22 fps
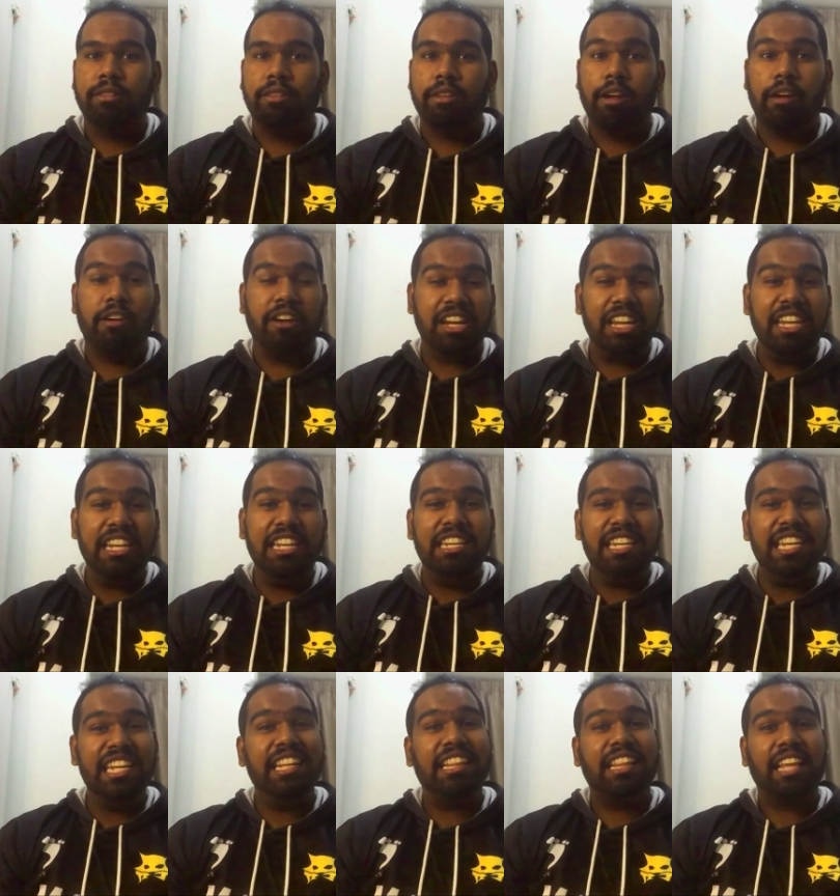There are
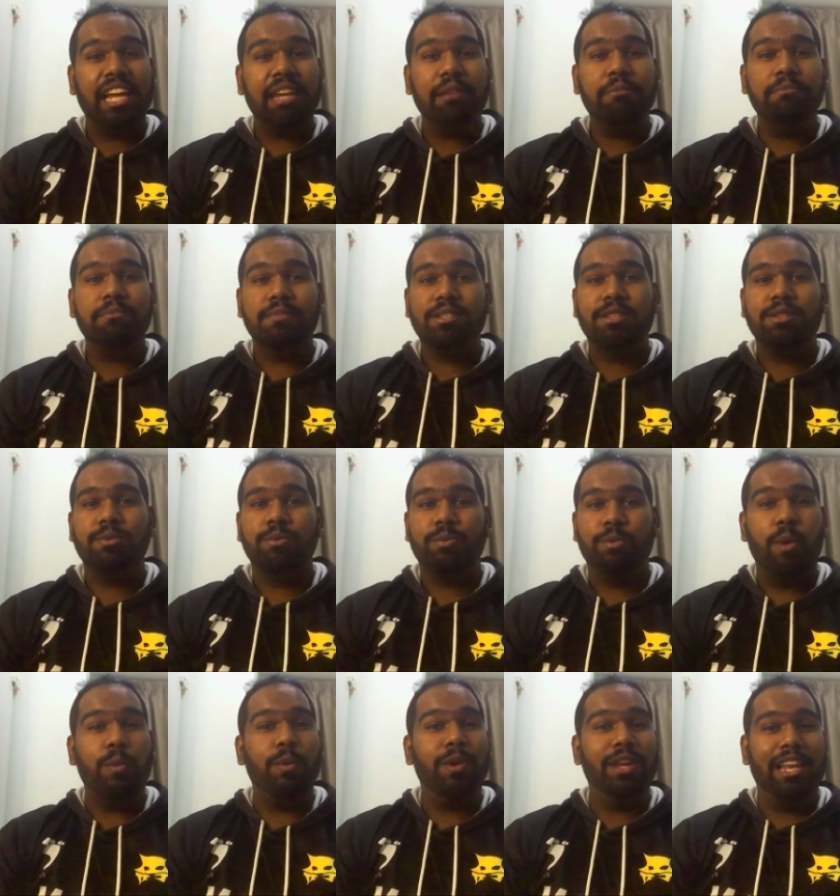indeed times
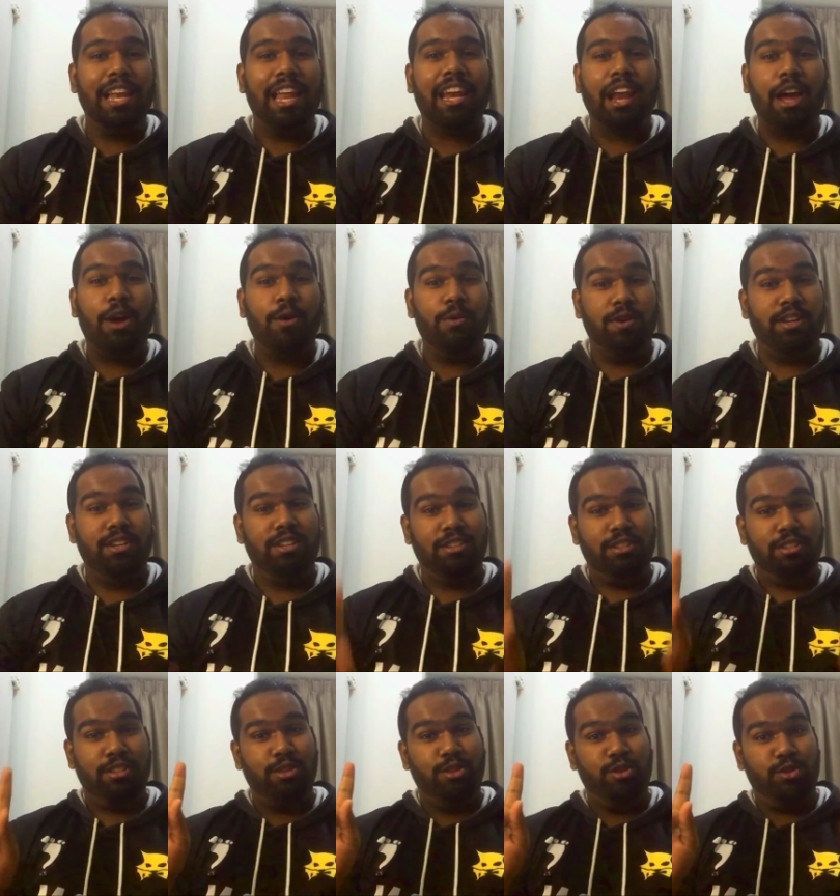where we let our
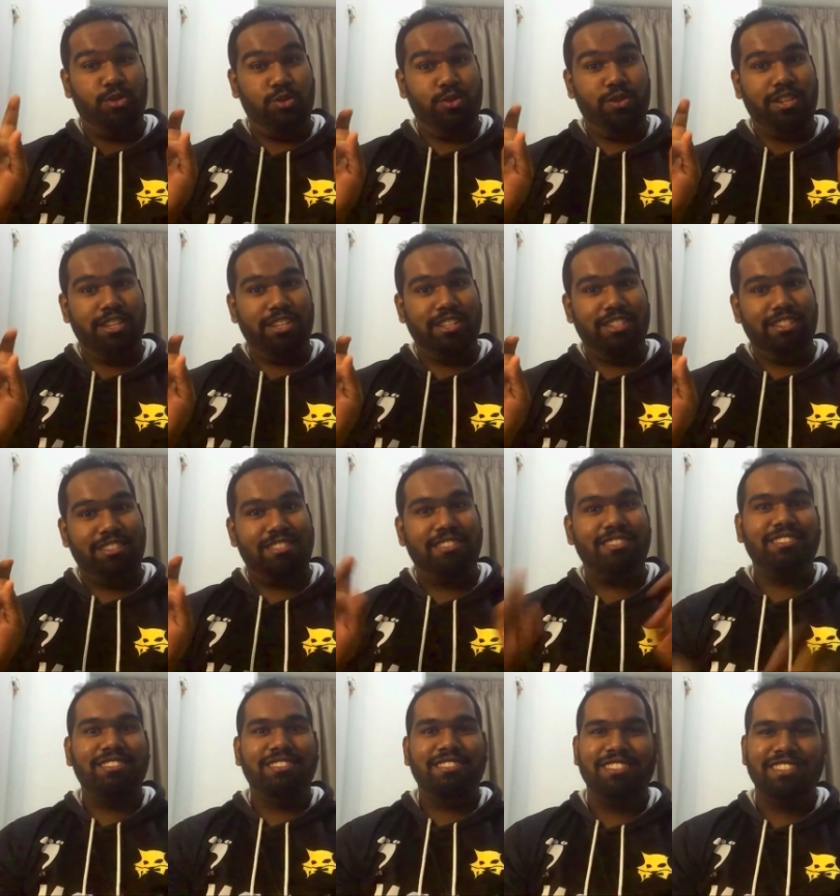
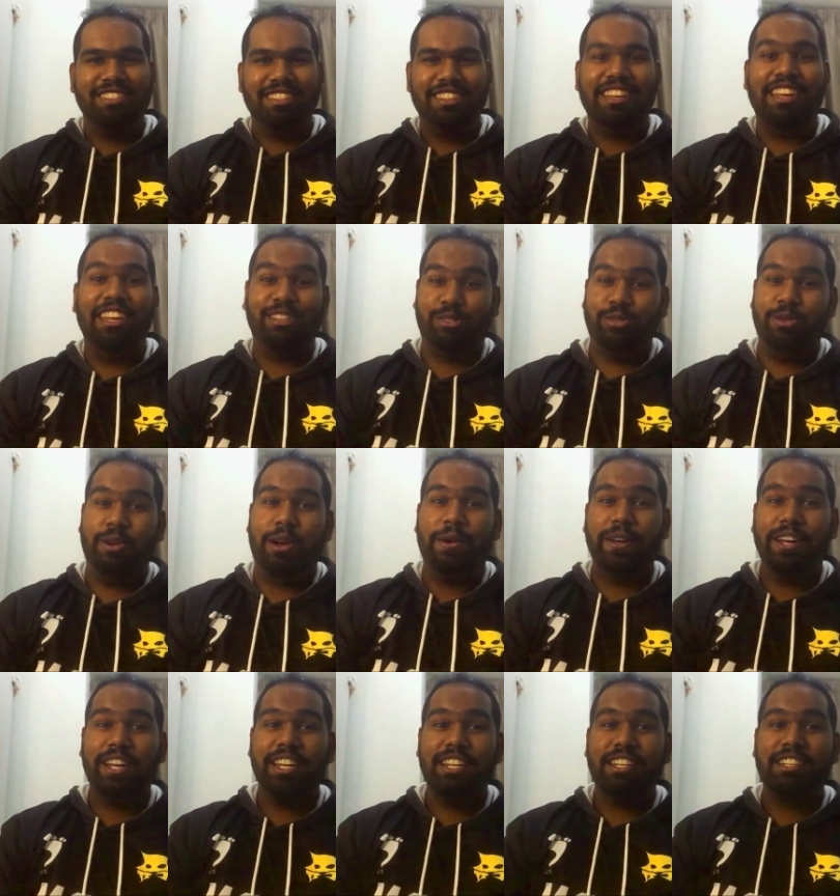goodness get to
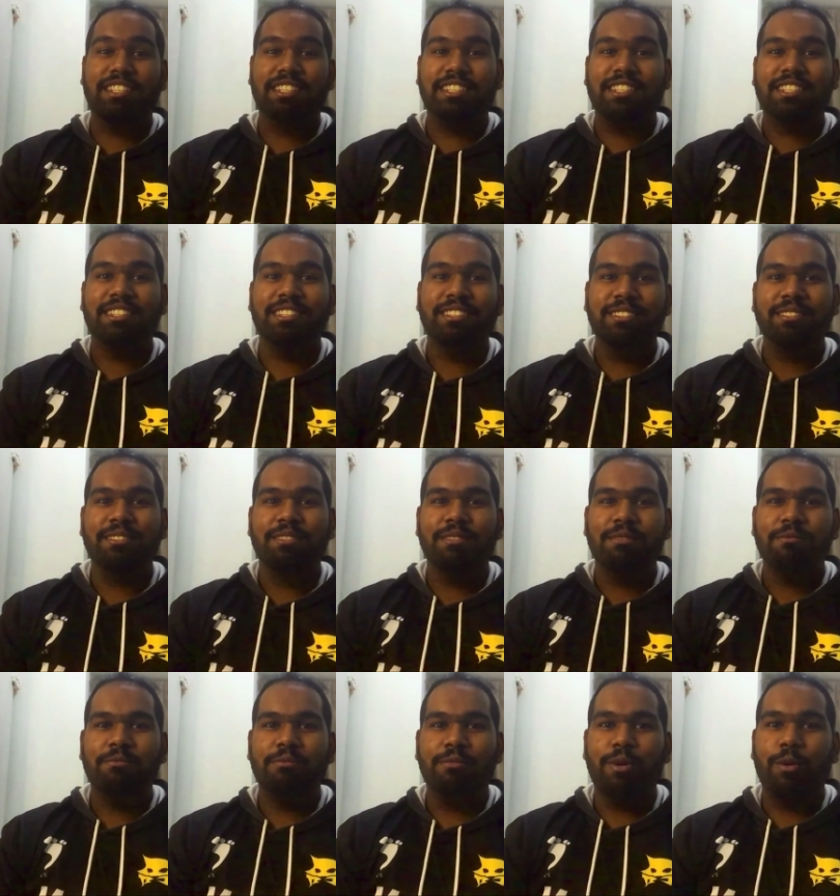our heads.
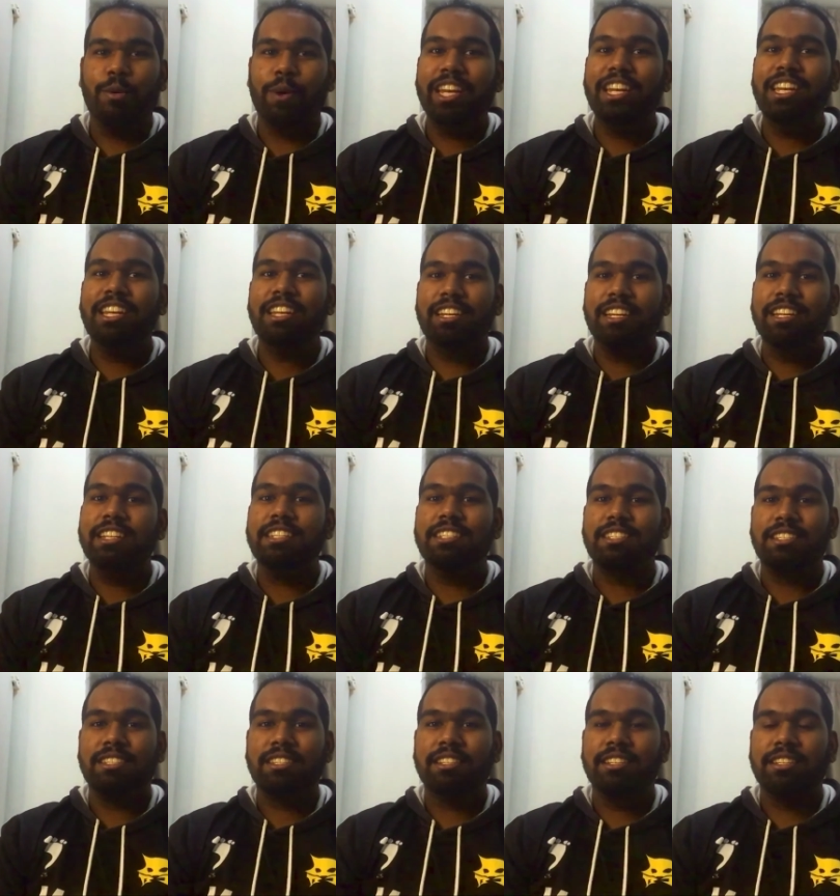But when it
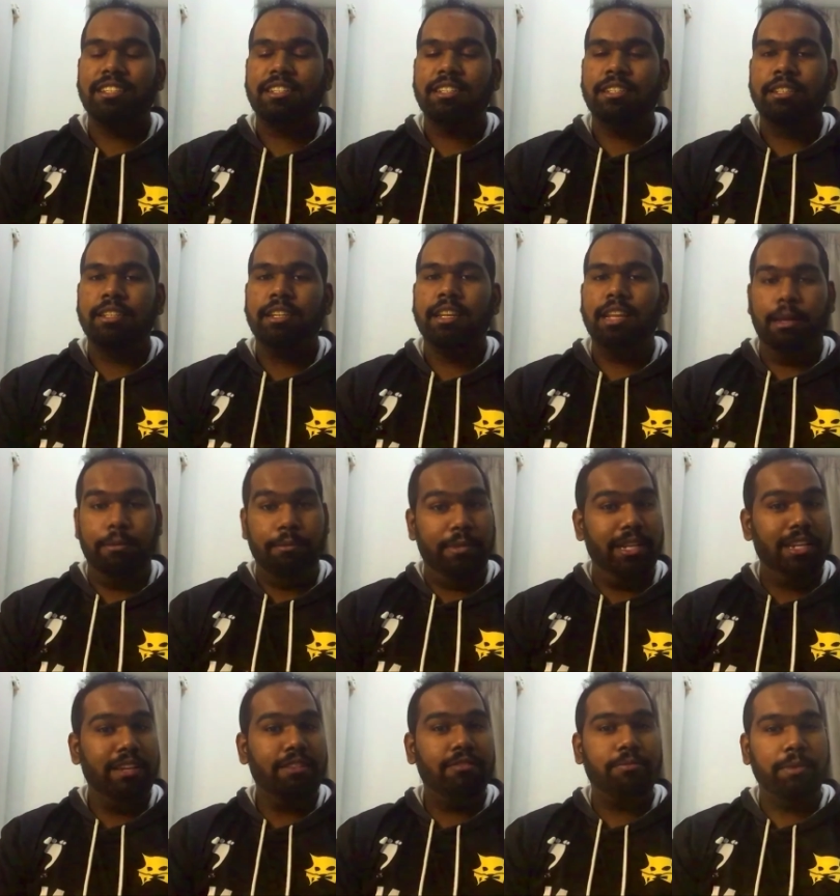does, and
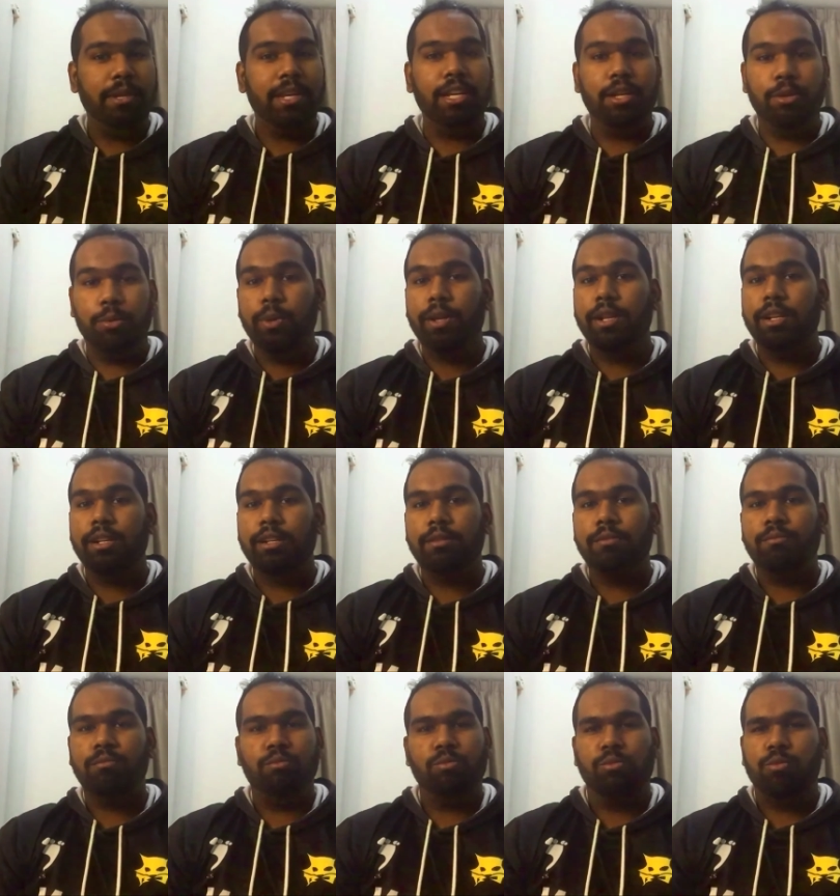believe me, it will,
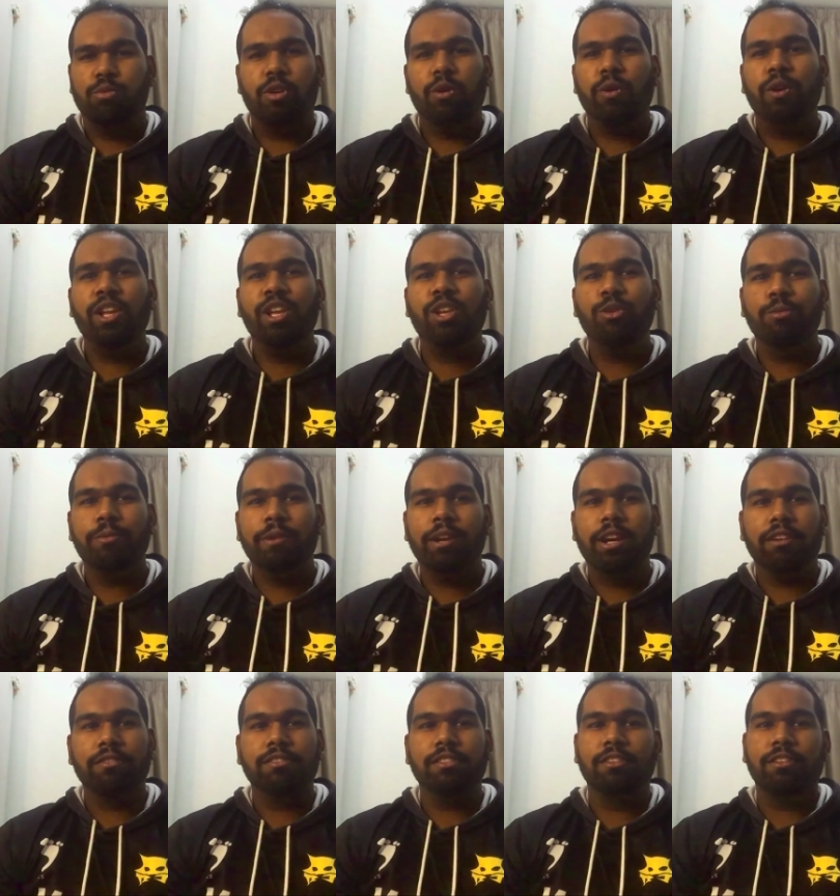we're only
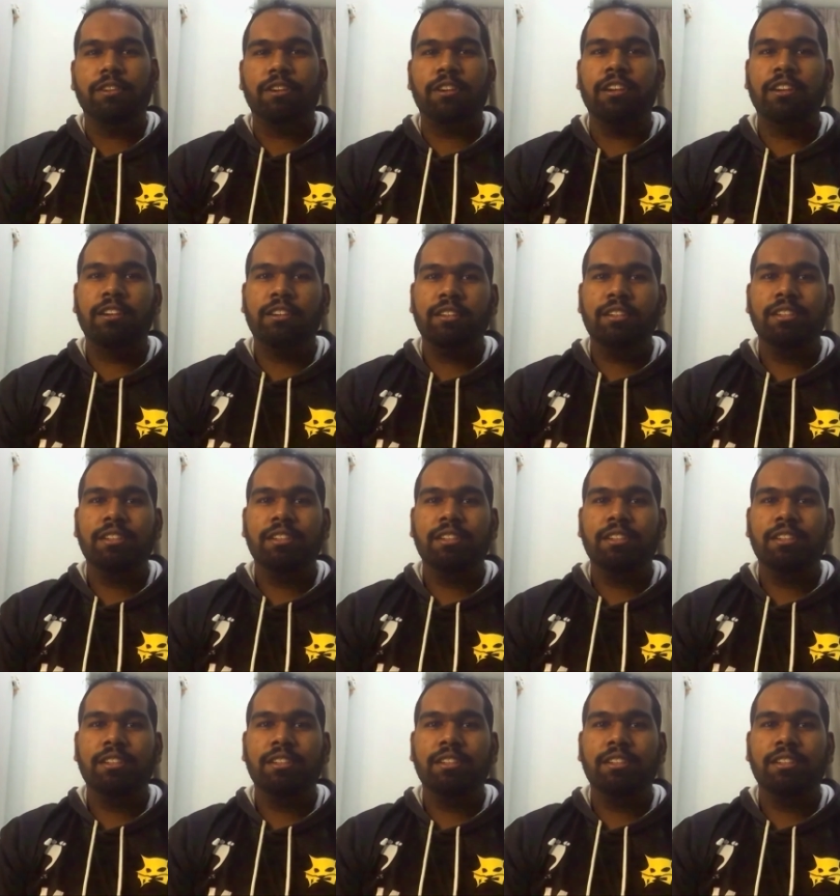human after all.